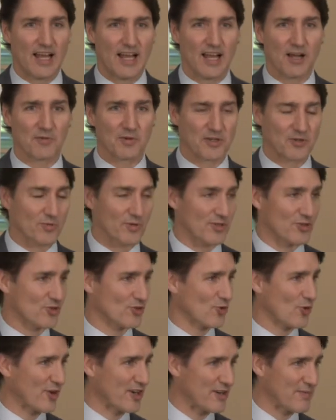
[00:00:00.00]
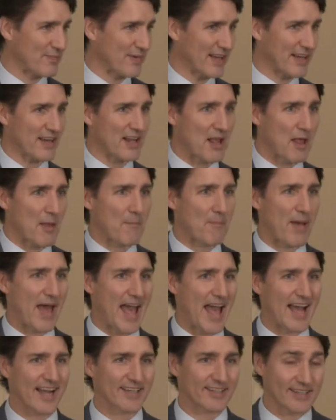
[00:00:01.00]
uh, which was short but
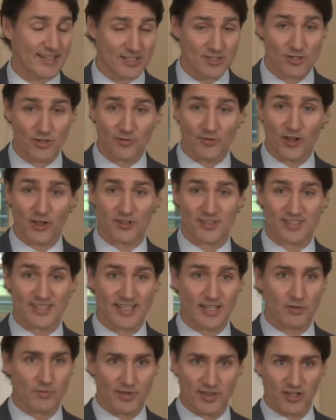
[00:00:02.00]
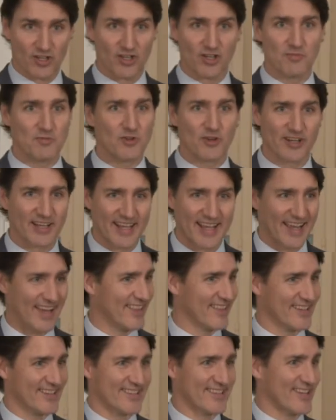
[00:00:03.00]
packed, as you've all seen, with a
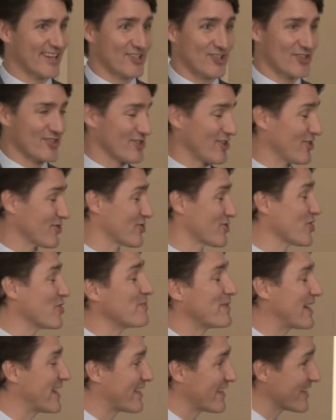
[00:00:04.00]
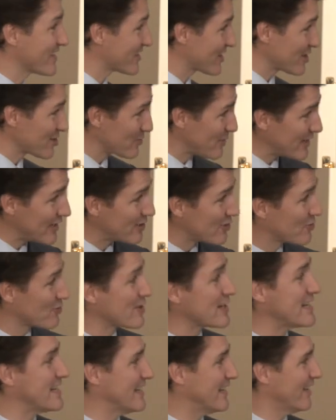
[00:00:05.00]
communique that touches on so many things, because we
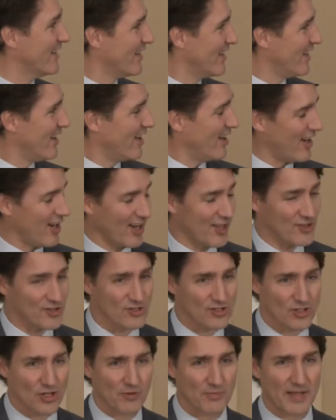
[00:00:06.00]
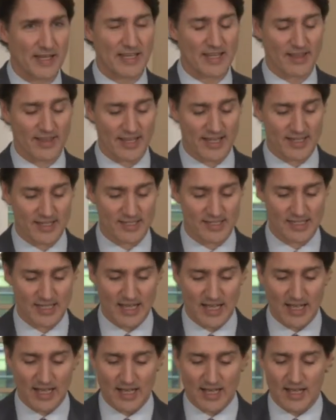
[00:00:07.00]
agree on so many things.
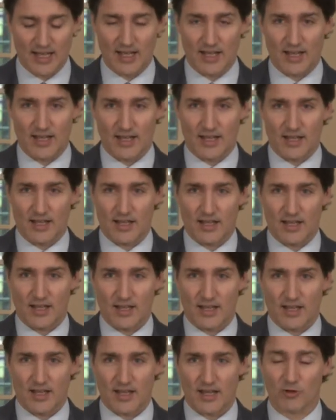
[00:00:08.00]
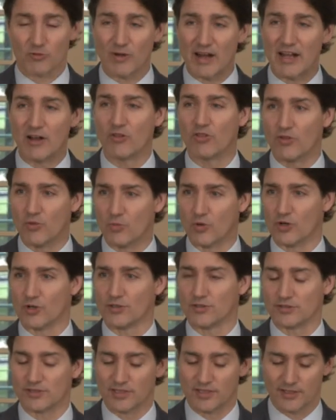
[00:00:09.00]
Around the
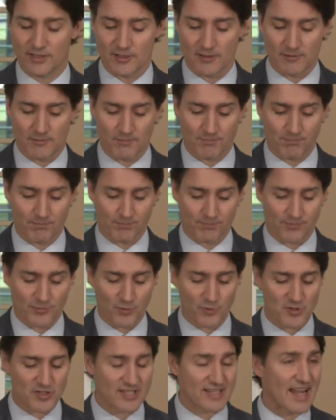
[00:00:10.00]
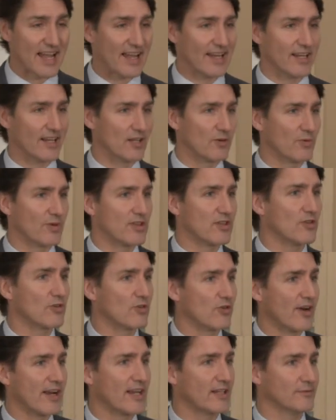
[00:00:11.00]
world, we're standing with
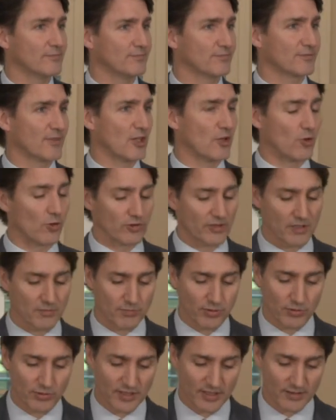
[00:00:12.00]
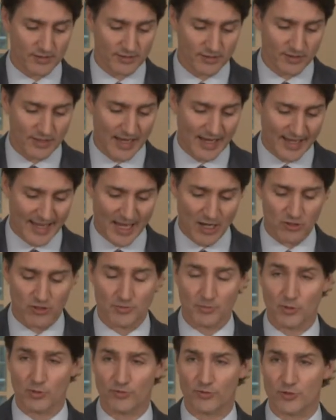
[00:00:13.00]
Ukraine and holding Putin
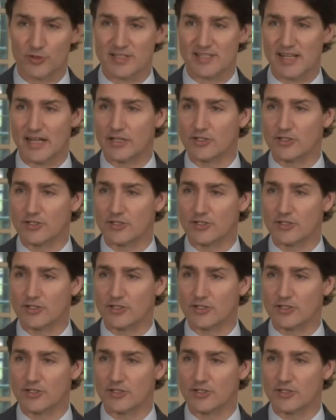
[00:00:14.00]
accountable for his